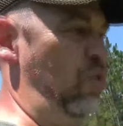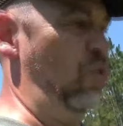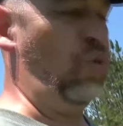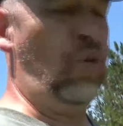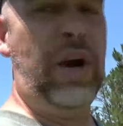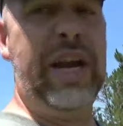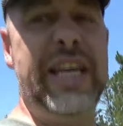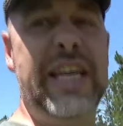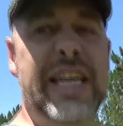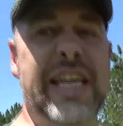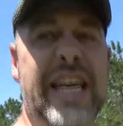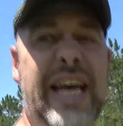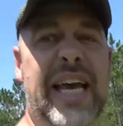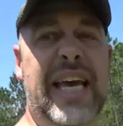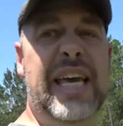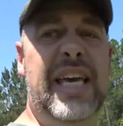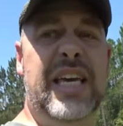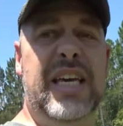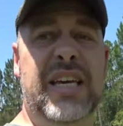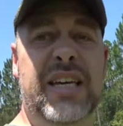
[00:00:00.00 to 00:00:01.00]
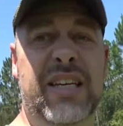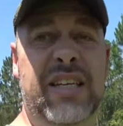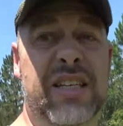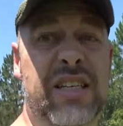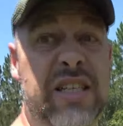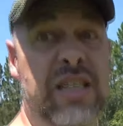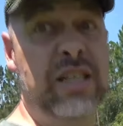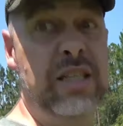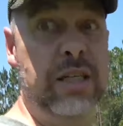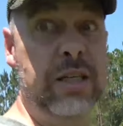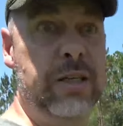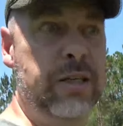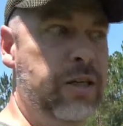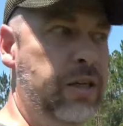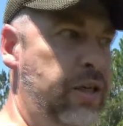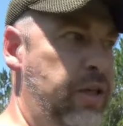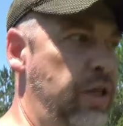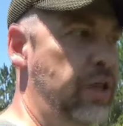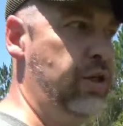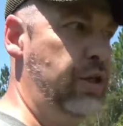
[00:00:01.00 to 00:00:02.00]
rainy day
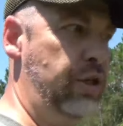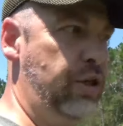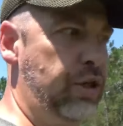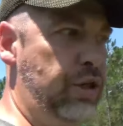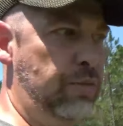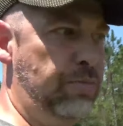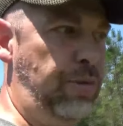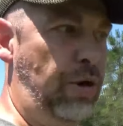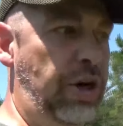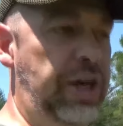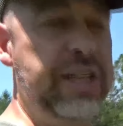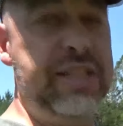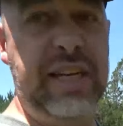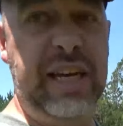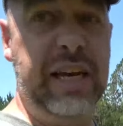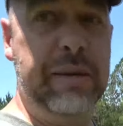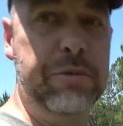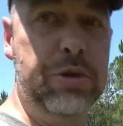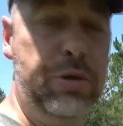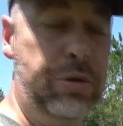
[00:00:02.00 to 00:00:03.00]
party time